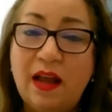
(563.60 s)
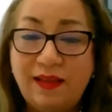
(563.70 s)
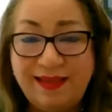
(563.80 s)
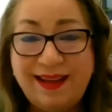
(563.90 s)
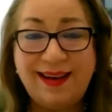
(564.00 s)

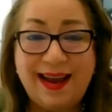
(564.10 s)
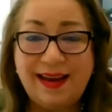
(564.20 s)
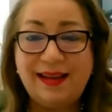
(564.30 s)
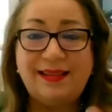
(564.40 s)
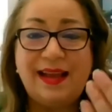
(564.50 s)

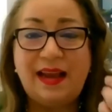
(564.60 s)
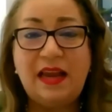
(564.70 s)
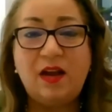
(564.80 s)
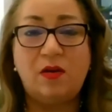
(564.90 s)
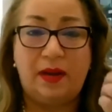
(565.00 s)
delaying the
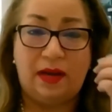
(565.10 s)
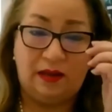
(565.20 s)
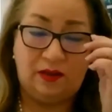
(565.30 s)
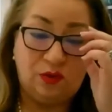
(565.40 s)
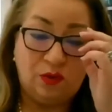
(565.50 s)
income
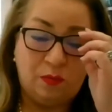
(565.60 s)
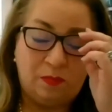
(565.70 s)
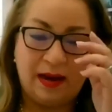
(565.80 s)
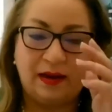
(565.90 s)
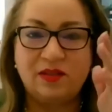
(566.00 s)
into your
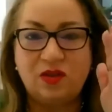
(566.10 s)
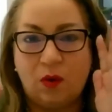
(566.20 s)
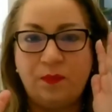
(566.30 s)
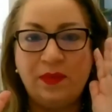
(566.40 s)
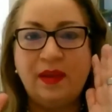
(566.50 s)
bank. So
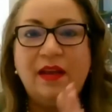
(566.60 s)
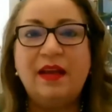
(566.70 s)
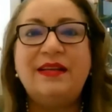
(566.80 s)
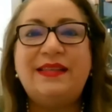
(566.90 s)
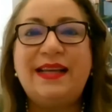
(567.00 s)

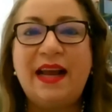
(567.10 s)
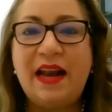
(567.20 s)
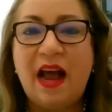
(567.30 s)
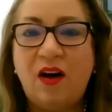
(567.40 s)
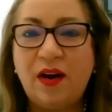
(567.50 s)
send
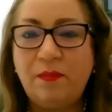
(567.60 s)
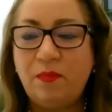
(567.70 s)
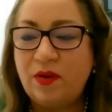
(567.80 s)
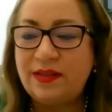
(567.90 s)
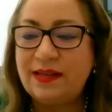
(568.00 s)
out
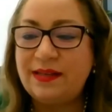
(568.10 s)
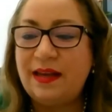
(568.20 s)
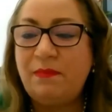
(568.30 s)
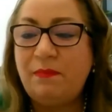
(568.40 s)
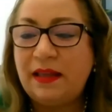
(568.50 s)
invoices
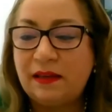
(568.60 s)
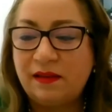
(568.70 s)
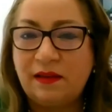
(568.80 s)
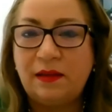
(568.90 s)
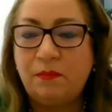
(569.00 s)

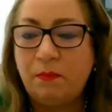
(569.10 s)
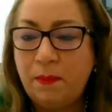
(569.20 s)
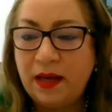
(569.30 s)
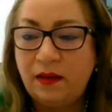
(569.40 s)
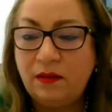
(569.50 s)
immediately.
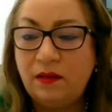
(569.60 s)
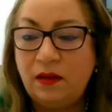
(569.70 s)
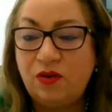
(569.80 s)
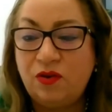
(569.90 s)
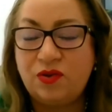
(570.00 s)
Build
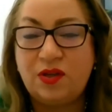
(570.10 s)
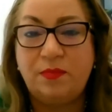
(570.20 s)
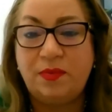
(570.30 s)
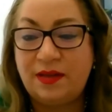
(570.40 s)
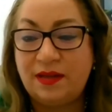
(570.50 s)
your
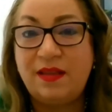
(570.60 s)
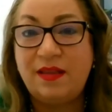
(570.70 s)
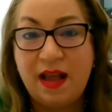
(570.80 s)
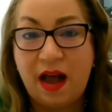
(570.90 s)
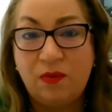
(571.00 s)
services
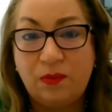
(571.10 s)
now.